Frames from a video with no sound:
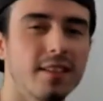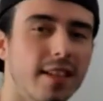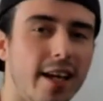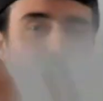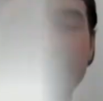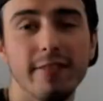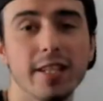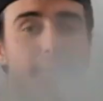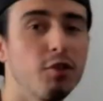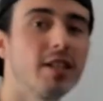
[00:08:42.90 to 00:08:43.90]
that
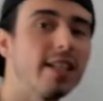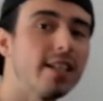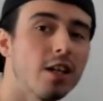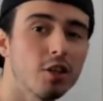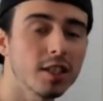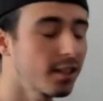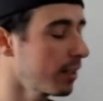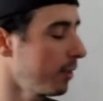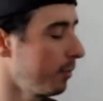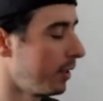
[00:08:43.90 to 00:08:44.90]
even if you didn't notice
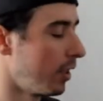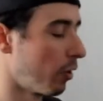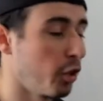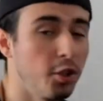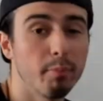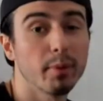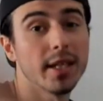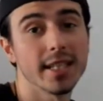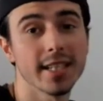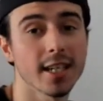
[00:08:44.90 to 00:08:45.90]
them or you
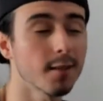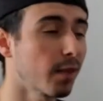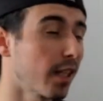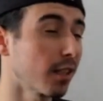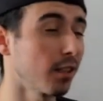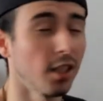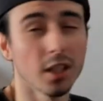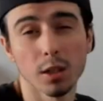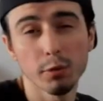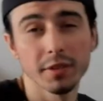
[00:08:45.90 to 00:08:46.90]
played a game like,
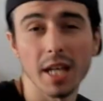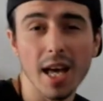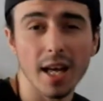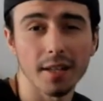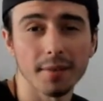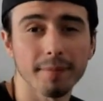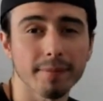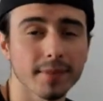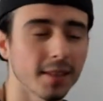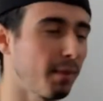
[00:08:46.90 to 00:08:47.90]
who's that?
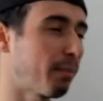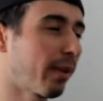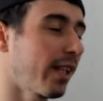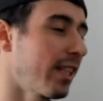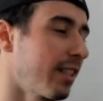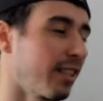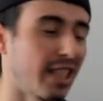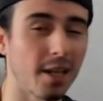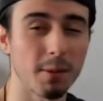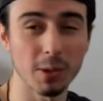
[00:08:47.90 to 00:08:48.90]
Let me play this
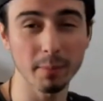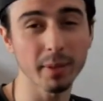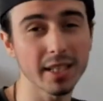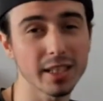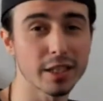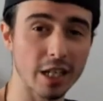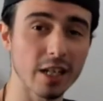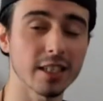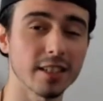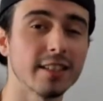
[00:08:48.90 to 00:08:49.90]
game. You want to play this
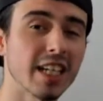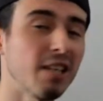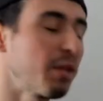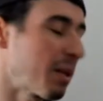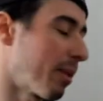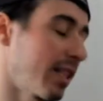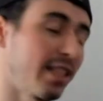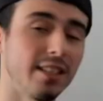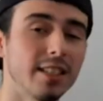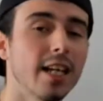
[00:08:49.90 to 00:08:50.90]
childish game? We can play
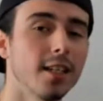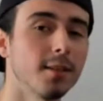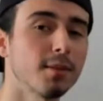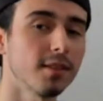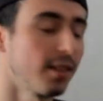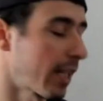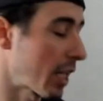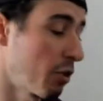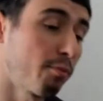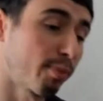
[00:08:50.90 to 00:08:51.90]
these games.
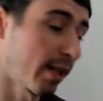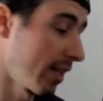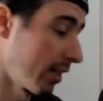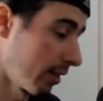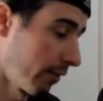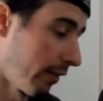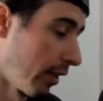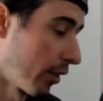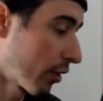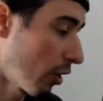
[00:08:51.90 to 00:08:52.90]
And you played it
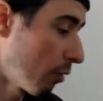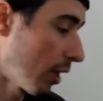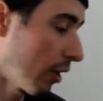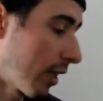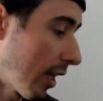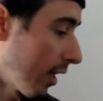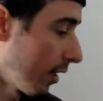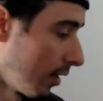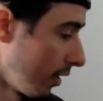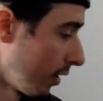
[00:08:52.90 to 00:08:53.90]
so well that
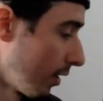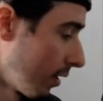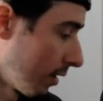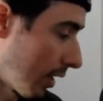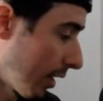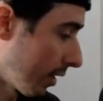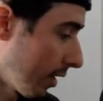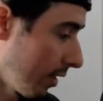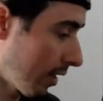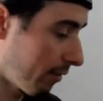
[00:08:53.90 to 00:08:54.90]

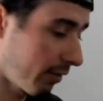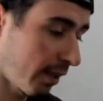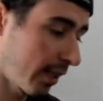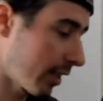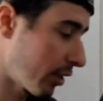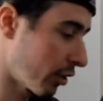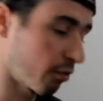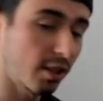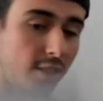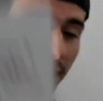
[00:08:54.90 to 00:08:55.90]
they, I feel like they just
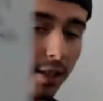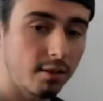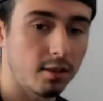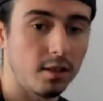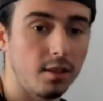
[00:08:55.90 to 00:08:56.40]
realized.